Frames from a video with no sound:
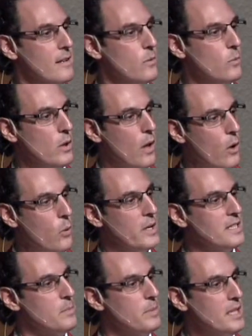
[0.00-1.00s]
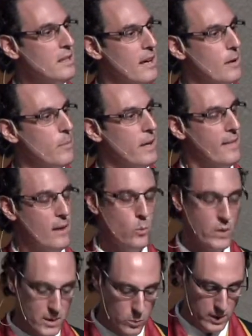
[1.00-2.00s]
will always be there, but that
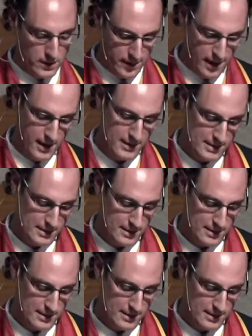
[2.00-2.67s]
we will not.